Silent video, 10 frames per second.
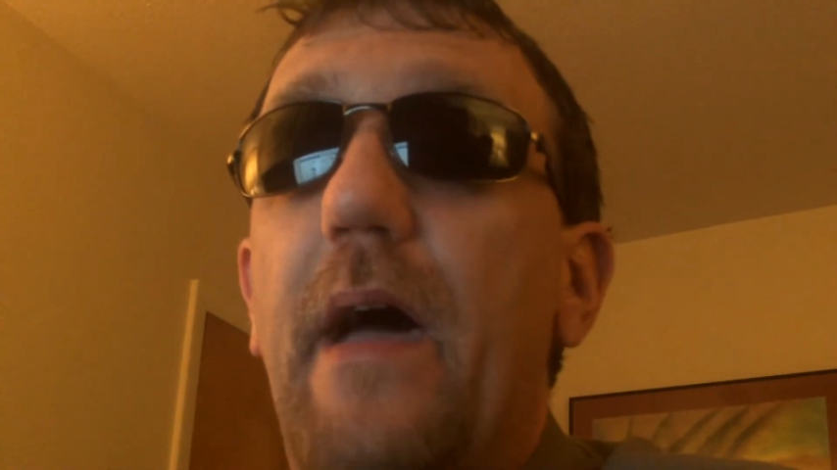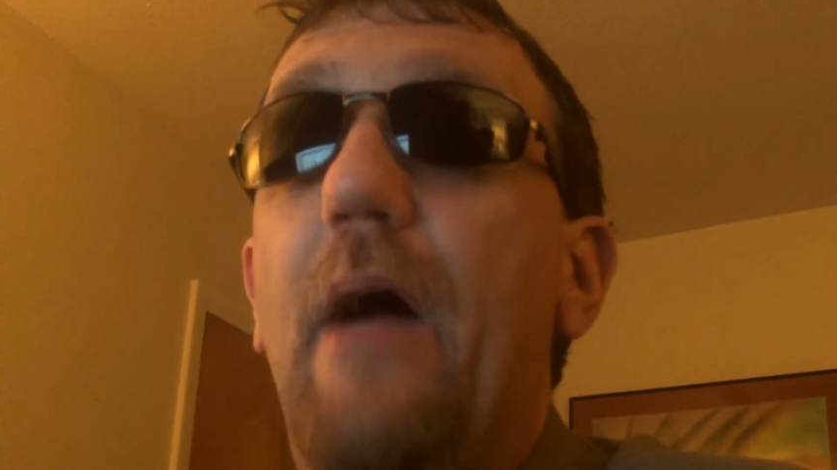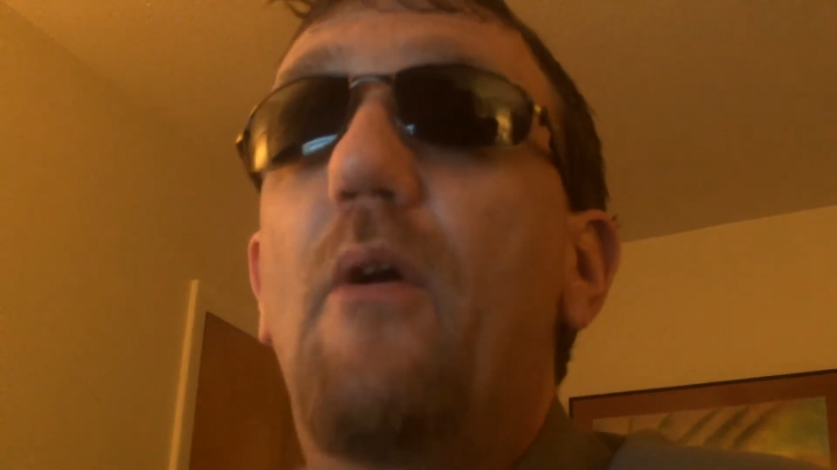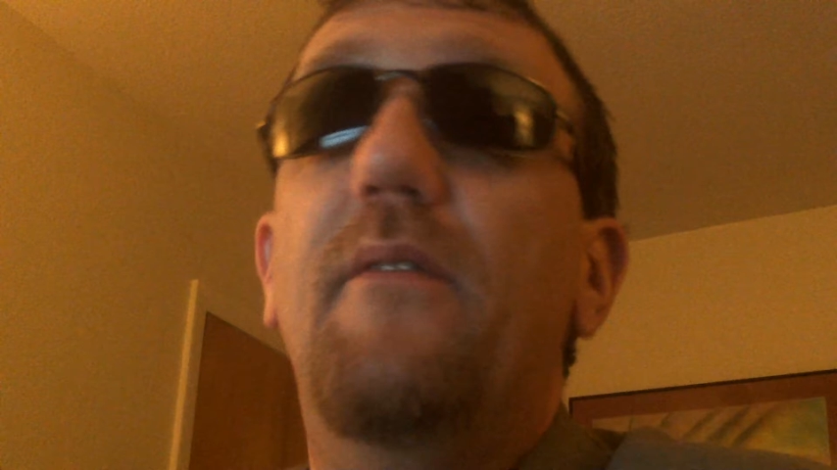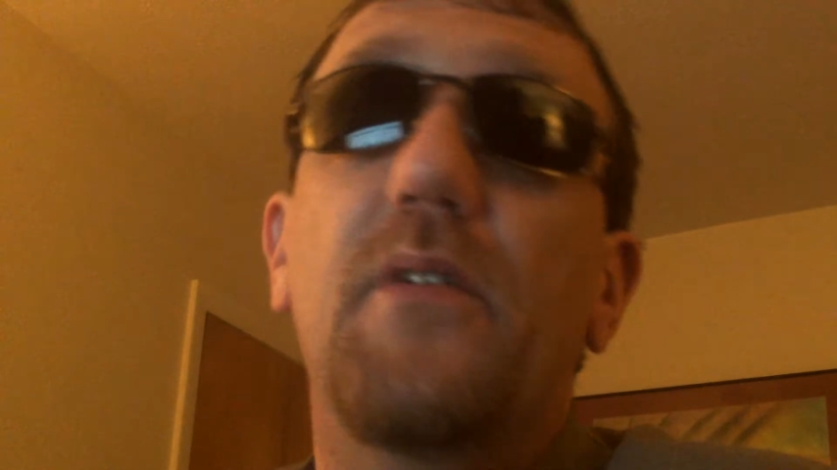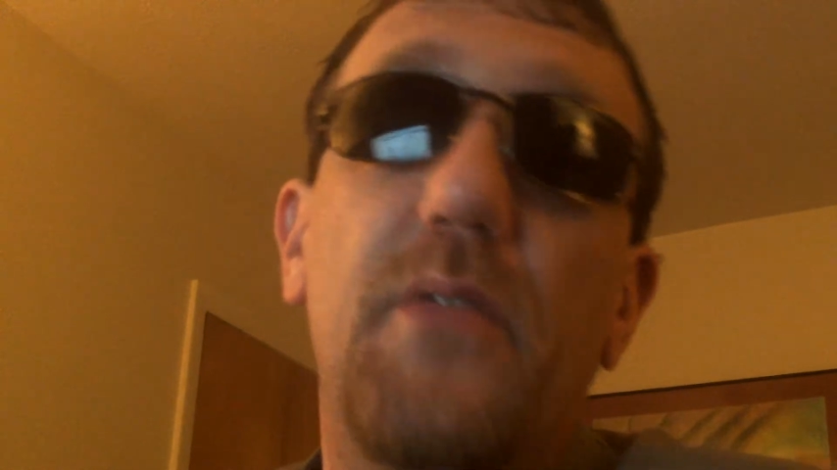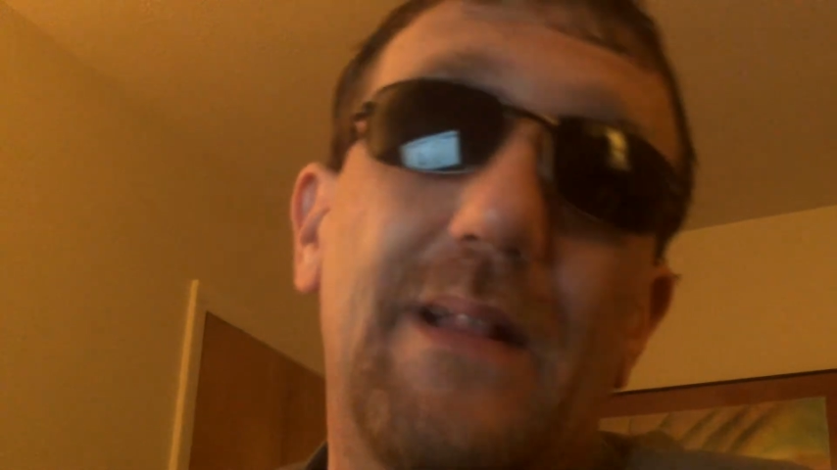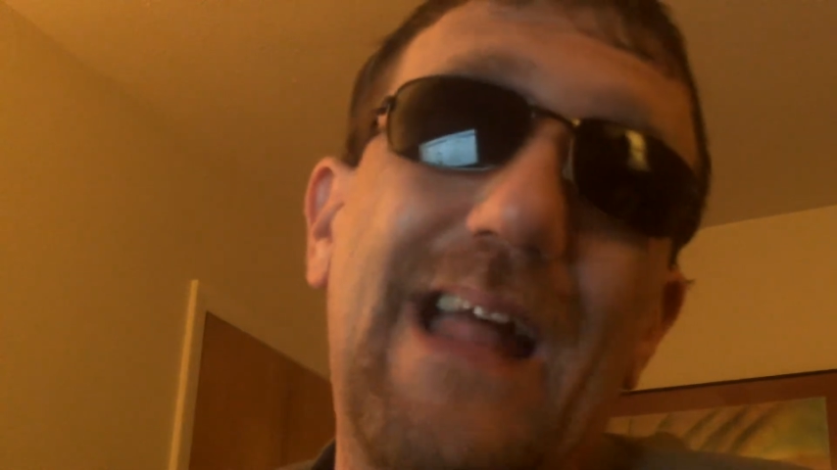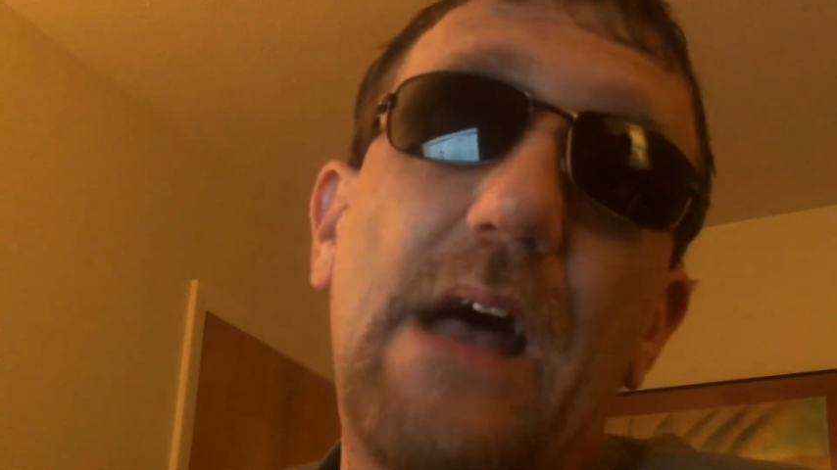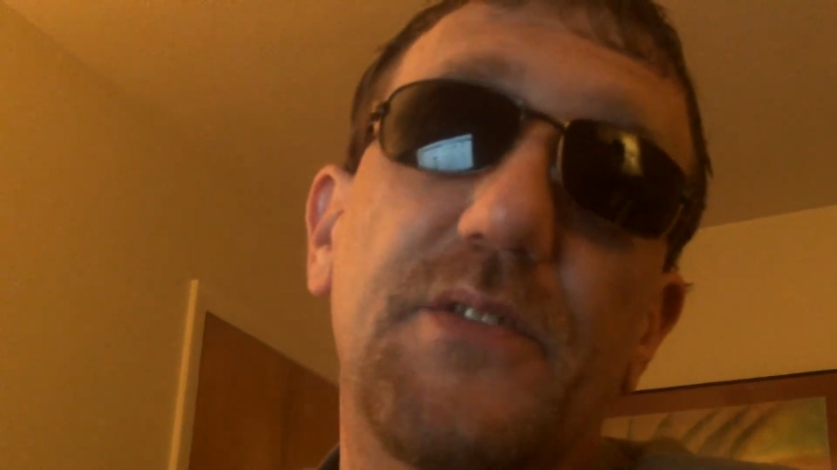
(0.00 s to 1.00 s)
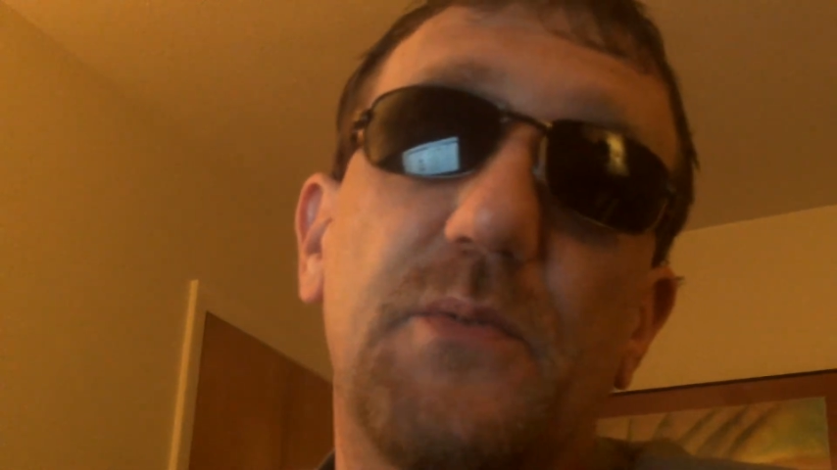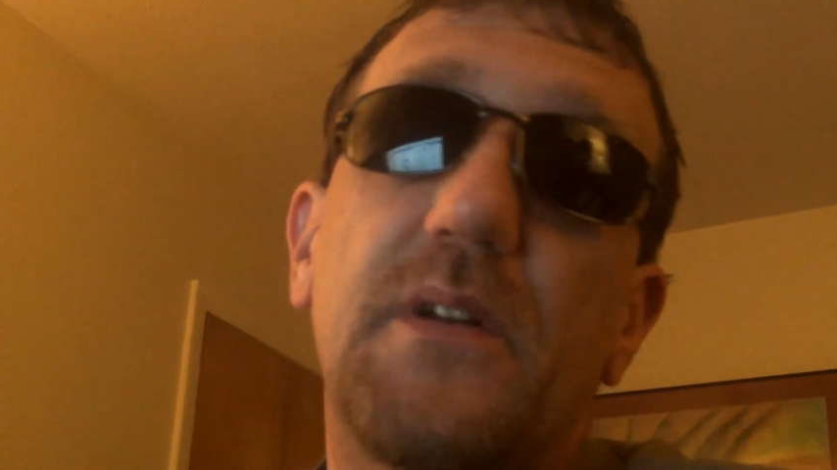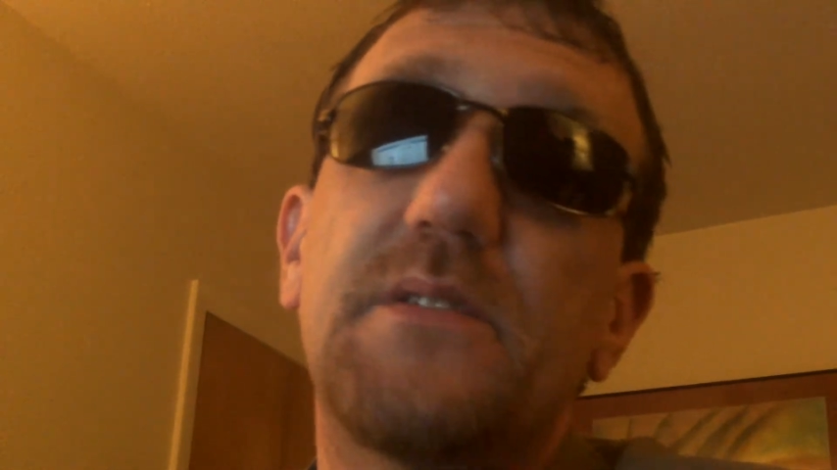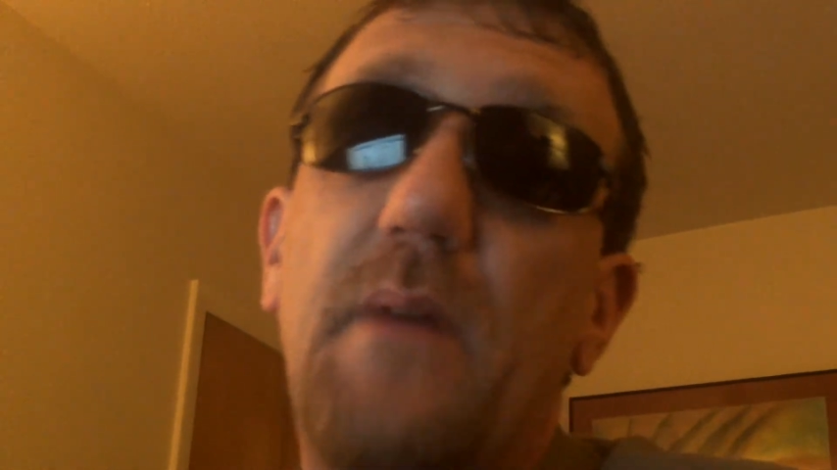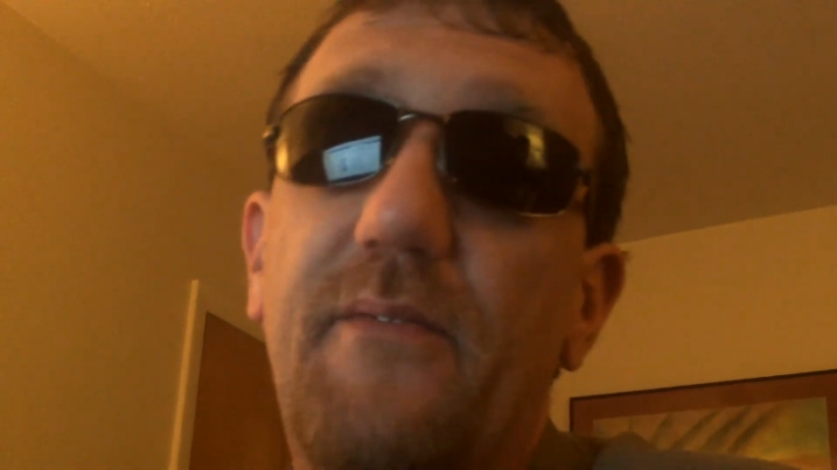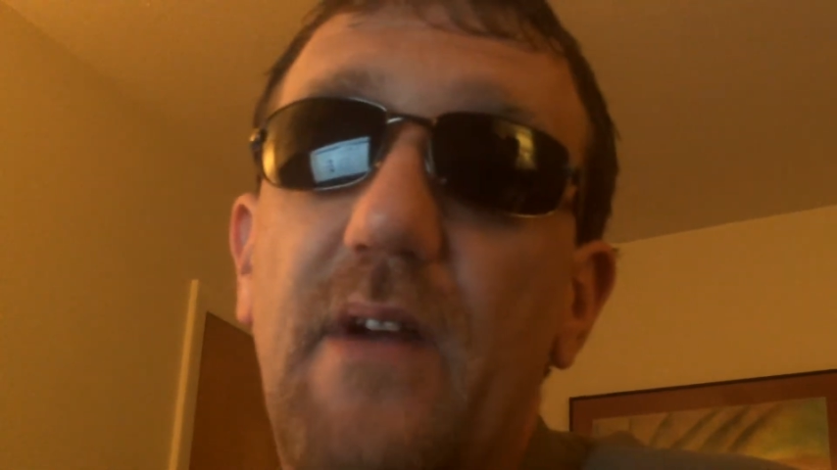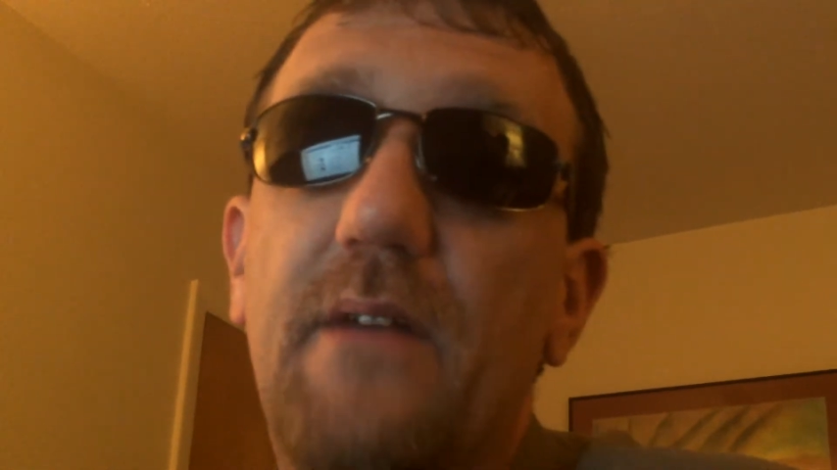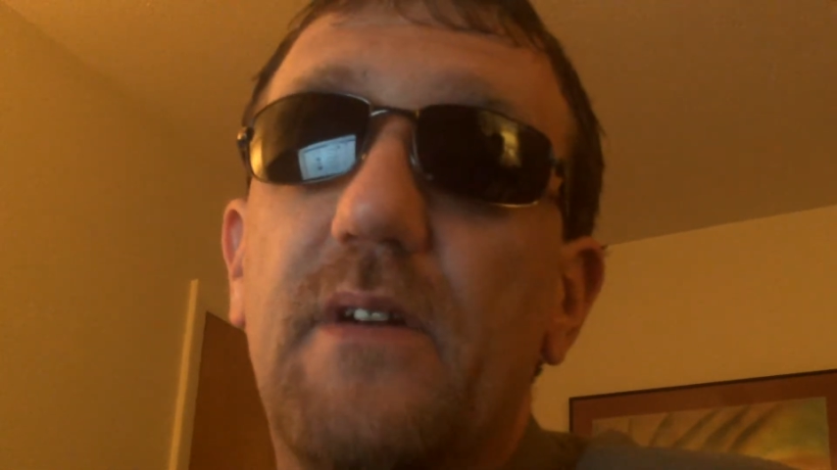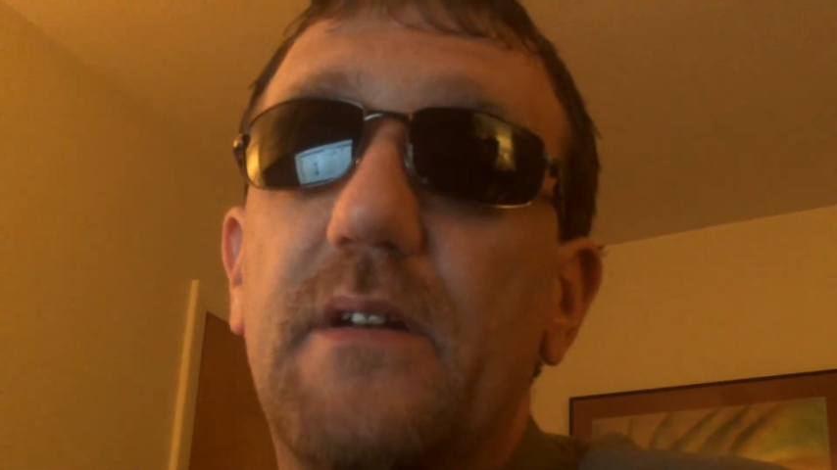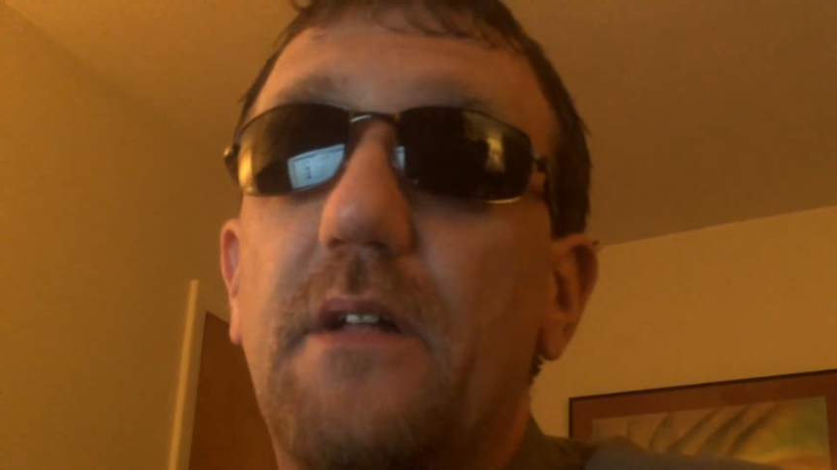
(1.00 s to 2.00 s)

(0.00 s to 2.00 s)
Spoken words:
However, the last one is my favorite.